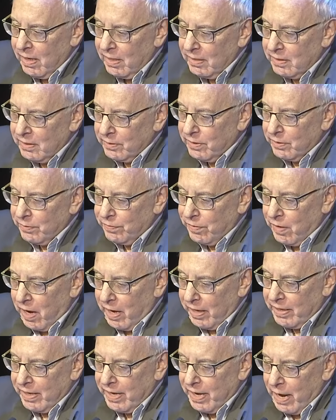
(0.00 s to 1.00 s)
to
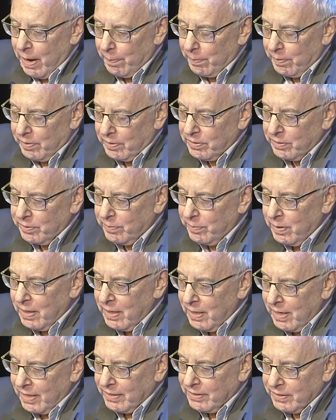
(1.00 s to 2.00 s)
define capitalism
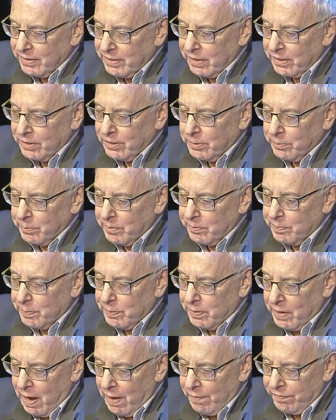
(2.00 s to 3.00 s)
as a system of
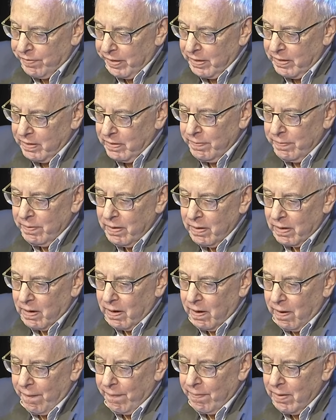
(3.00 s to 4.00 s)
profit.
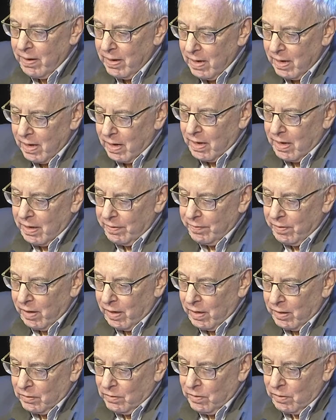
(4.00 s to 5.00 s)
Uh,
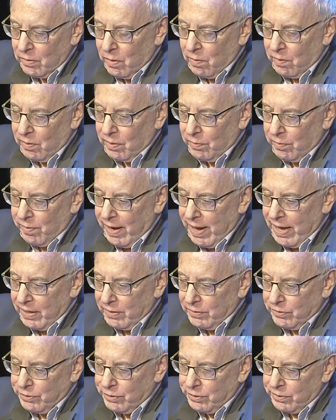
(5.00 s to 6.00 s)
look all
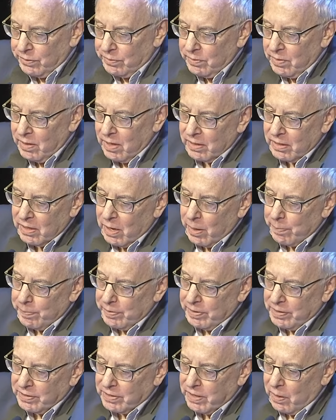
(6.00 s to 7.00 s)
around you.
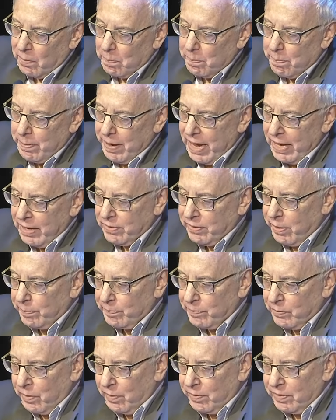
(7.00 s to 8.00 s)
Companies go
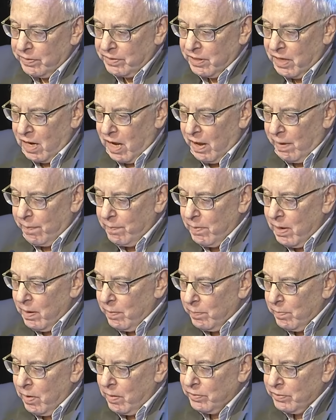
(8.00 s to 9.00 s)
bankrupt all the time.
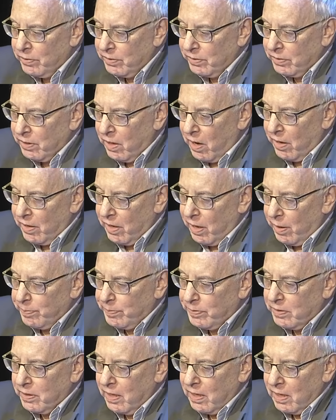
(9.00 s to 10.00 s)
Most
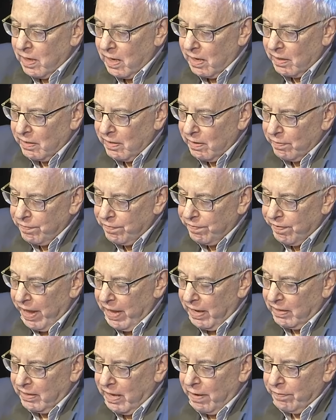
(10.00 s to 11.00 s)
startups uh,
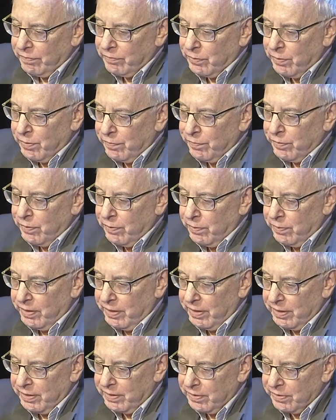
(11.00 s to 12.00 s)
fail after a few
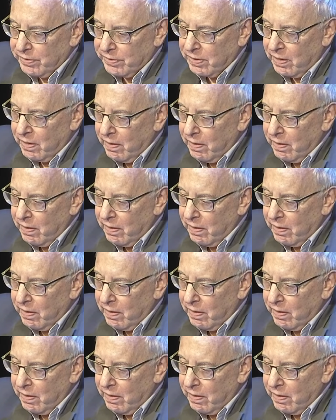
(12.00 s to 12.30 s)
years.